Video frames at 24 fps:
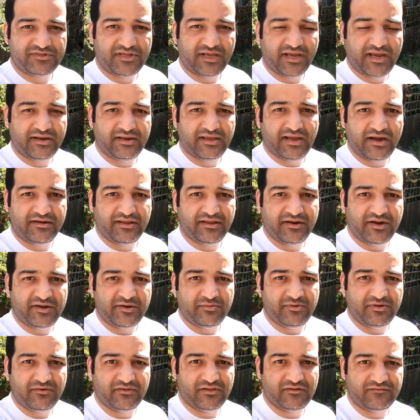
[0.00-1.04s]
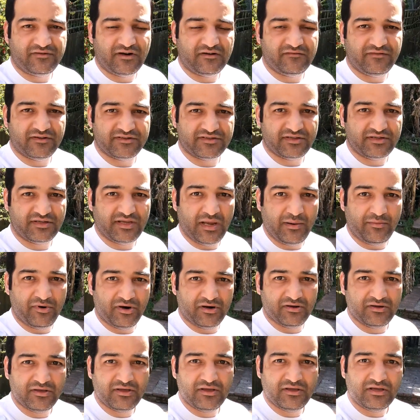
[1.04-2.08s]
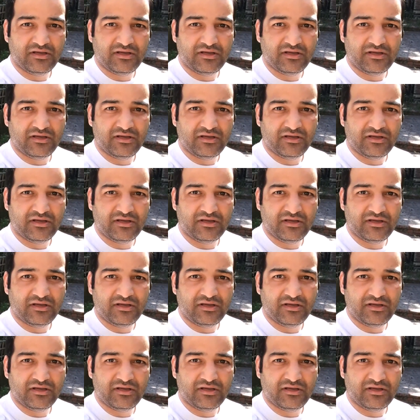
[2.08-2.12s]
second at 1080p with the front-facing camera.